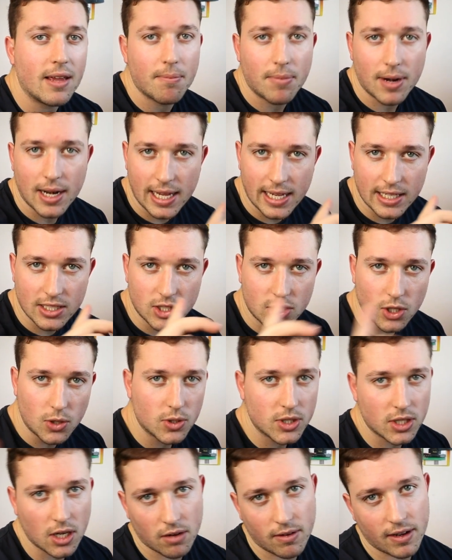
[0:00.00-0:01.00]
please
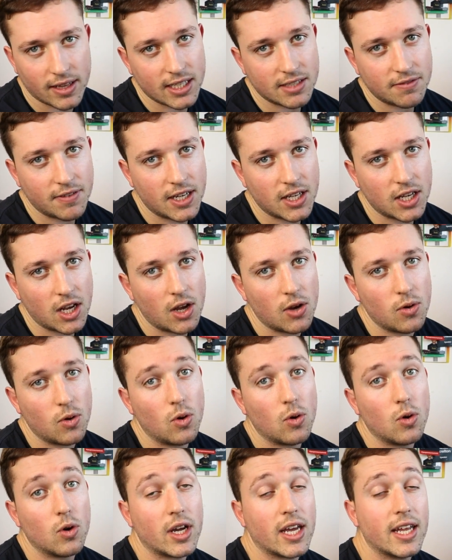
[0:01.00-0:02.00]
do so around this video
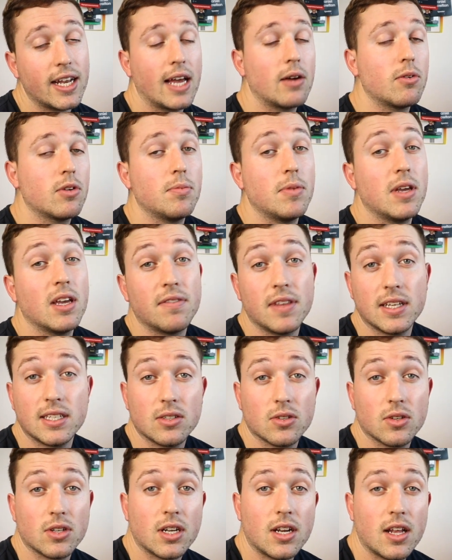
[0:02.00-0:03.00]
or connect with me if
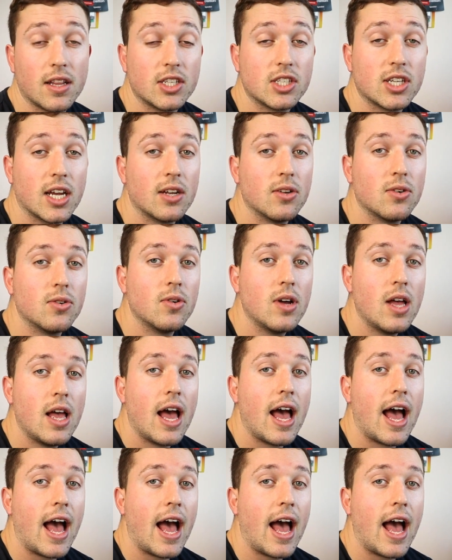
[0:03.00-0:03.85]
this is on another channel.